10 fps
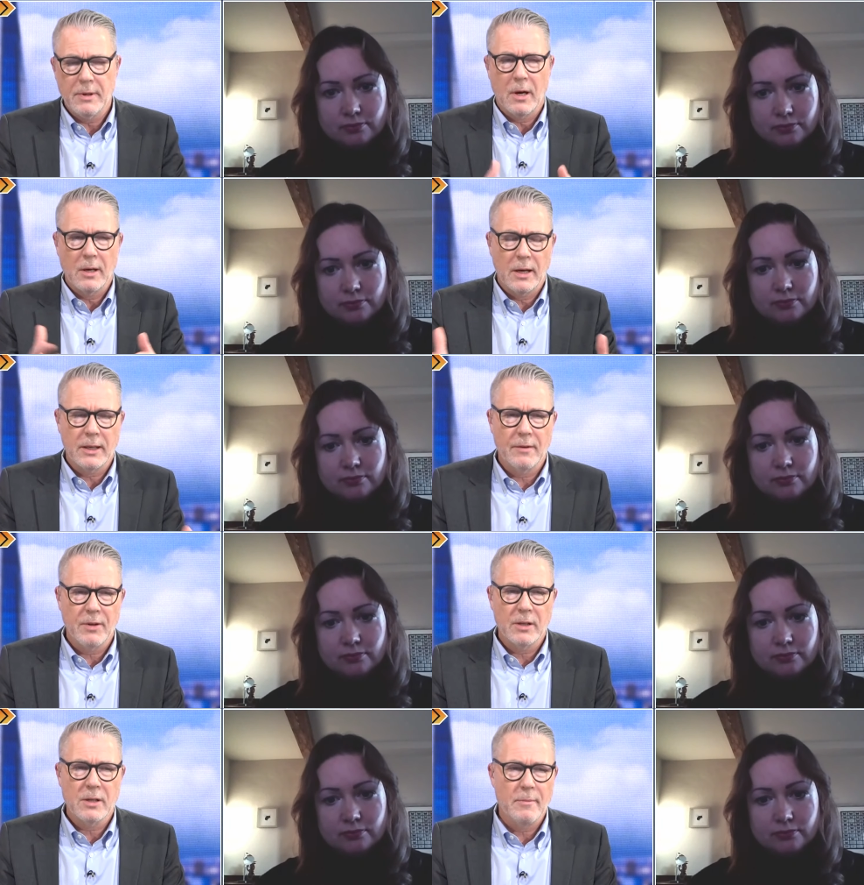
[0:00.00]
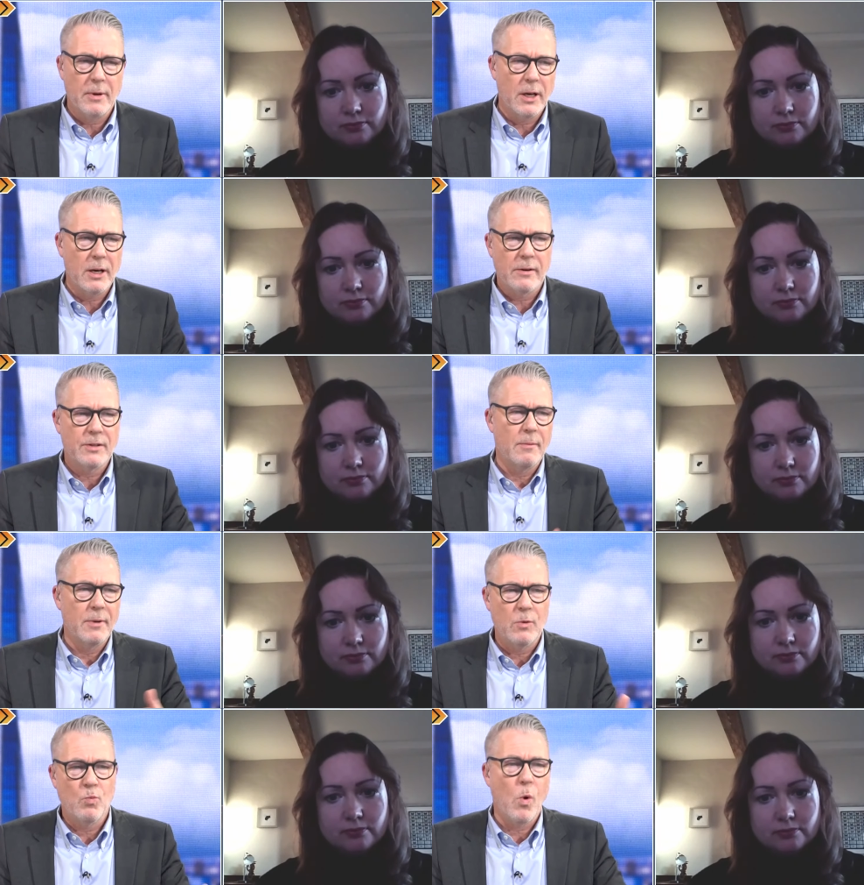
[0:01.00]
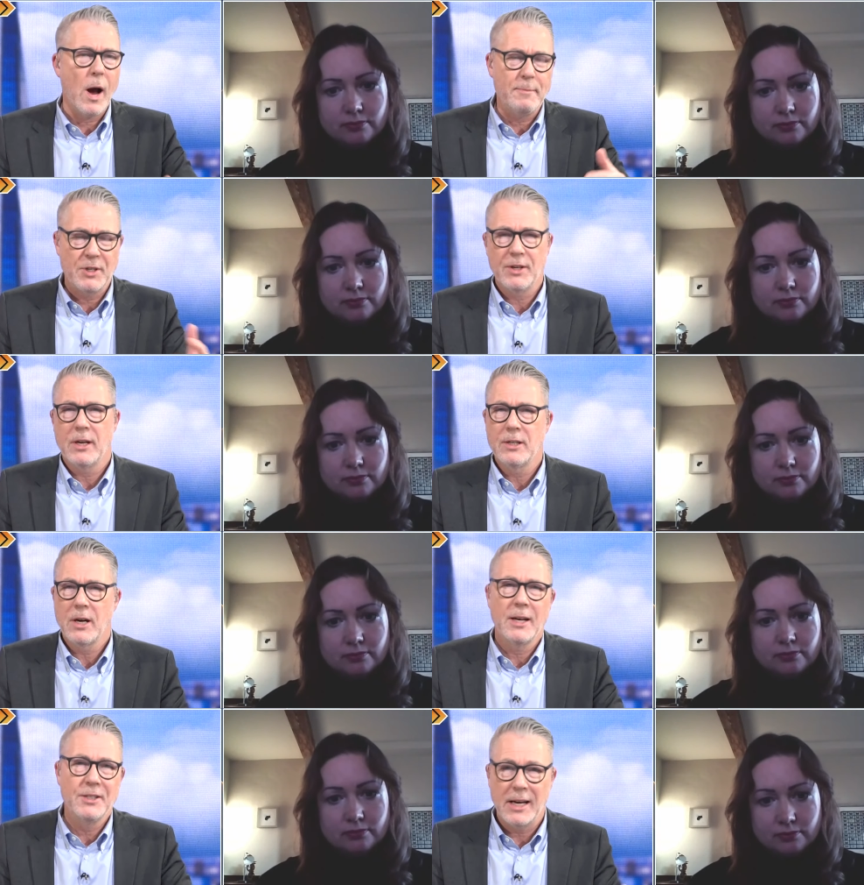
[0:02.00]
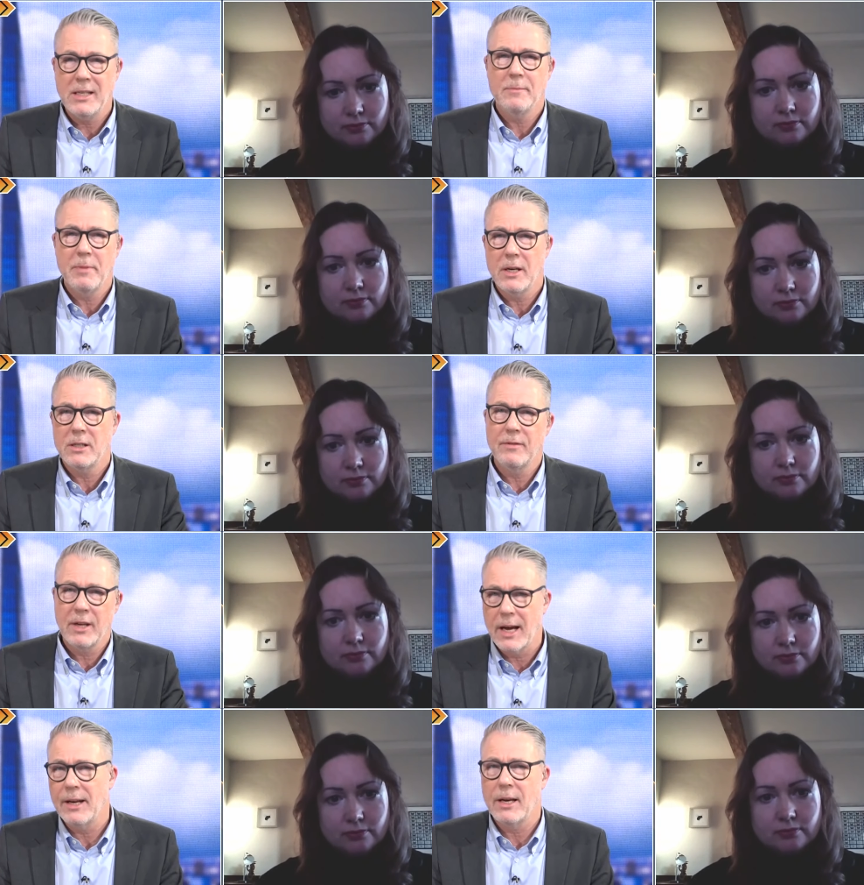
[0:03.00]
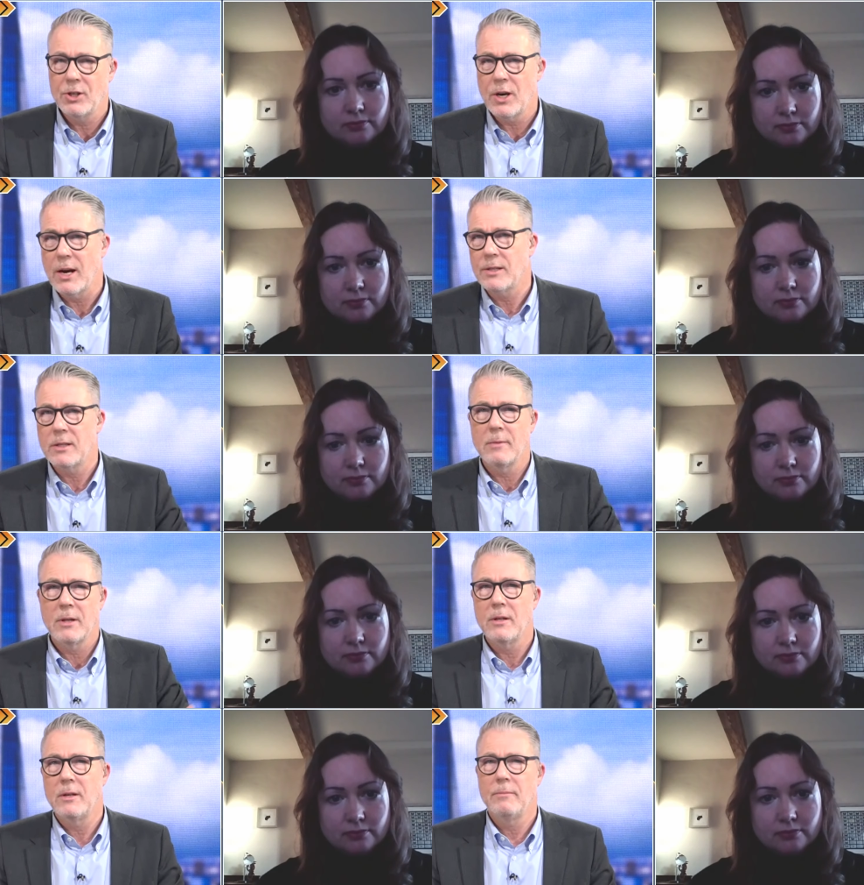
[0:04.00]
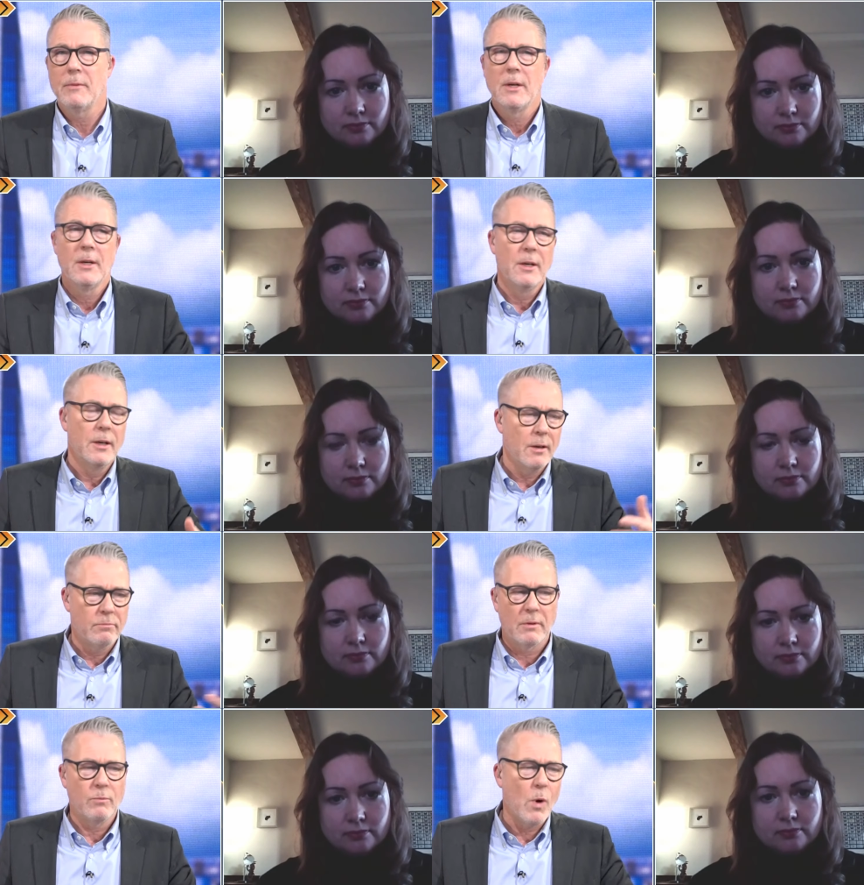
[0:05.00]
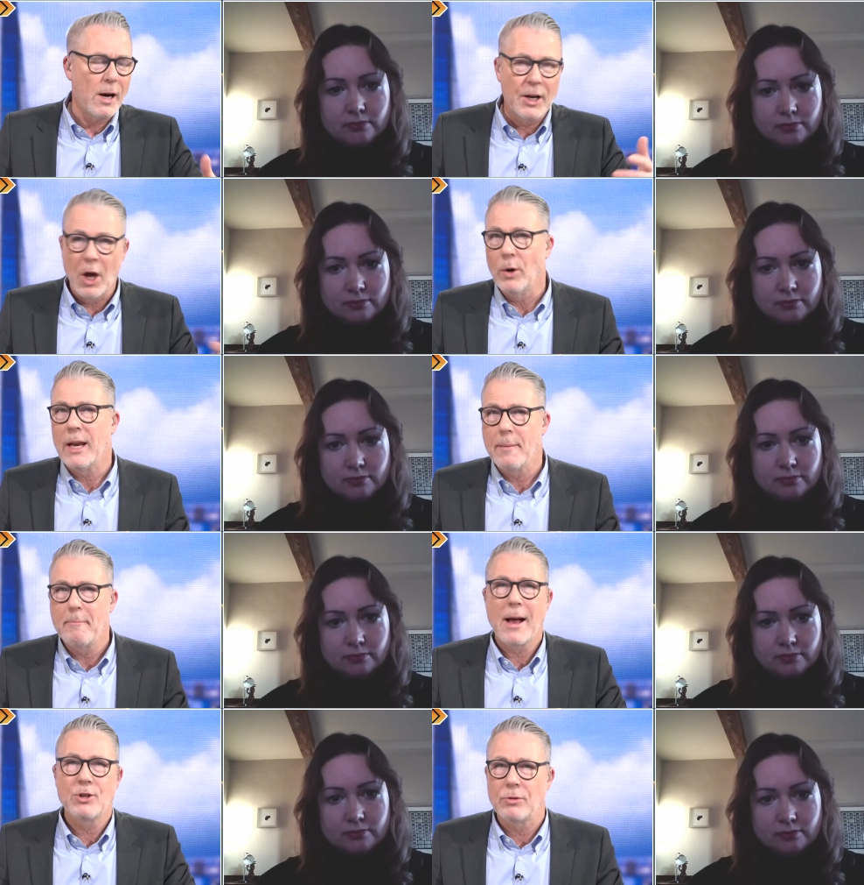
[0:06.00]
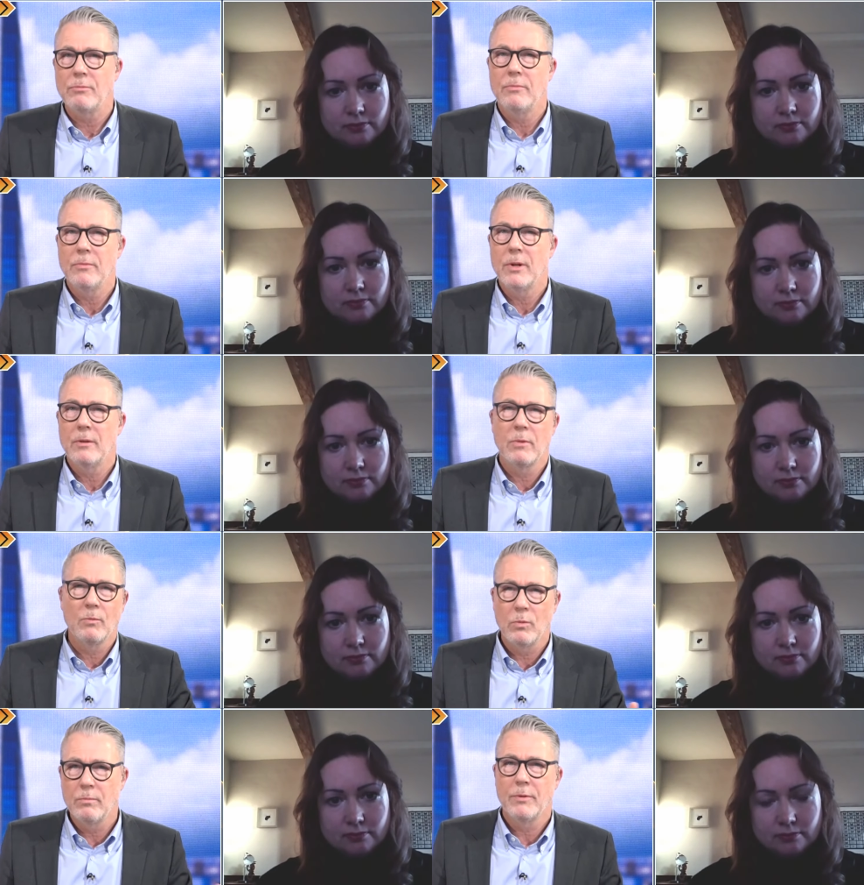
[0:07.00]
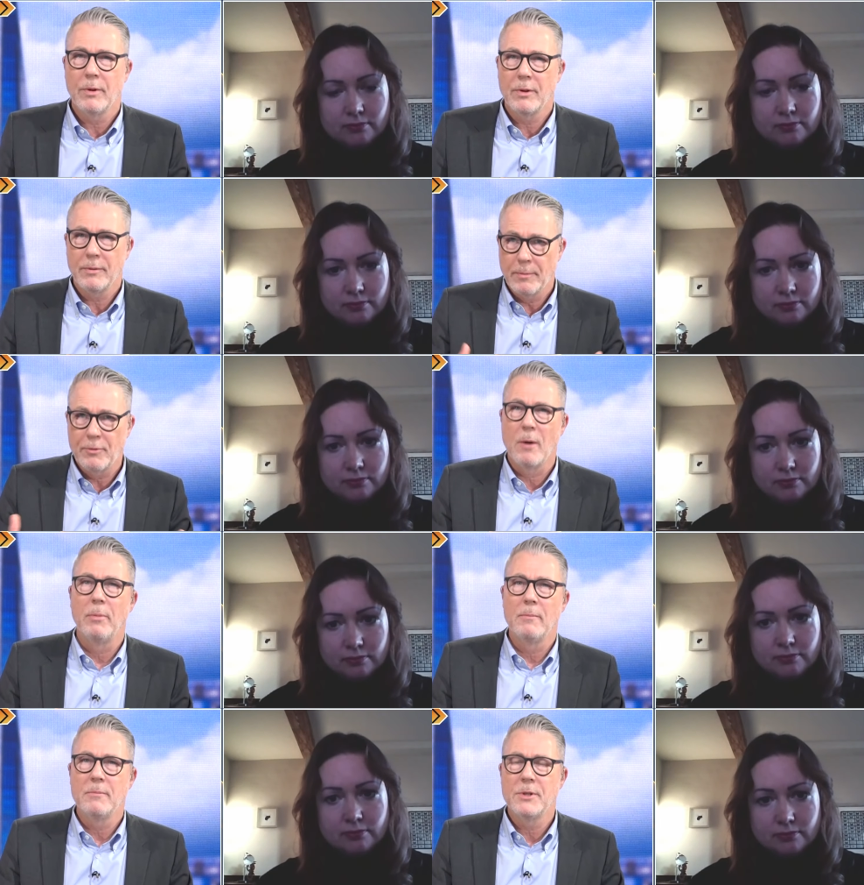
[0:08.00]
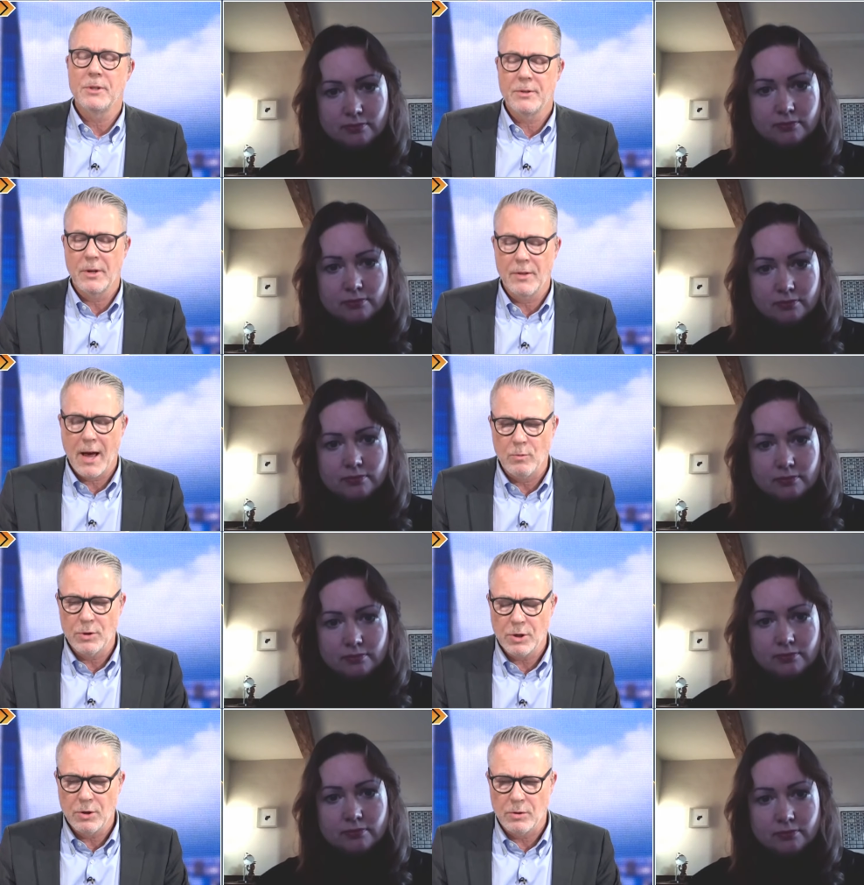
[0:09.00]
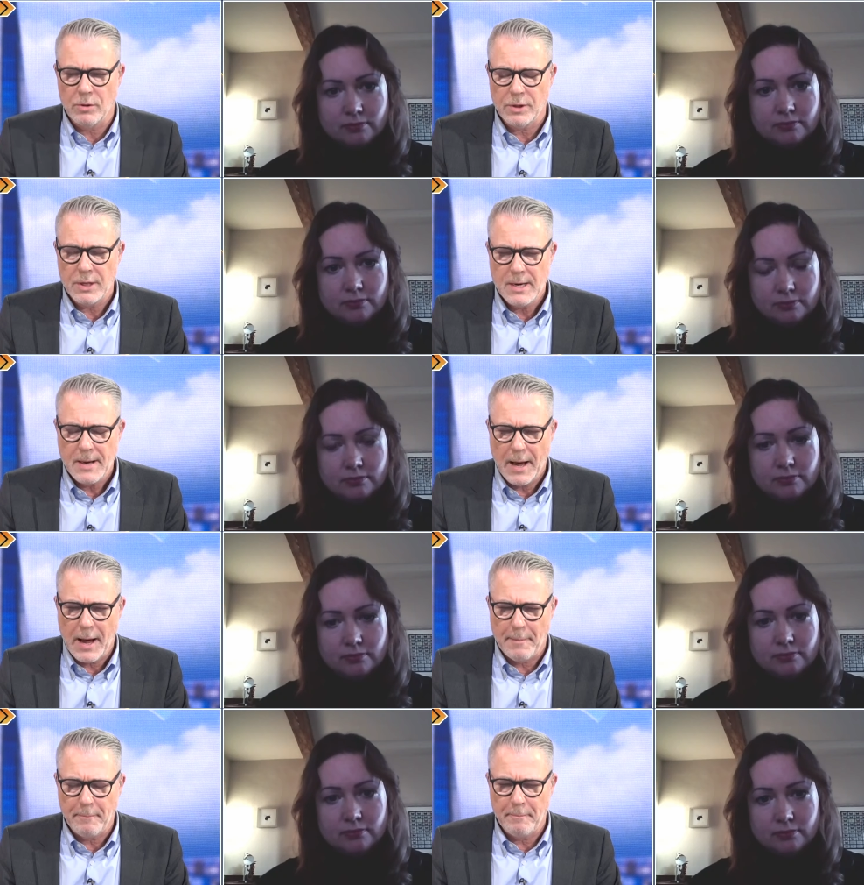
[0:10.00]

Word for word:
Speaker 1: I gave the example earlier if somebody wiped the entire database of the NHS. I mean, the, you know, one can only imagine the, the, the, problems that that would cause. Uh,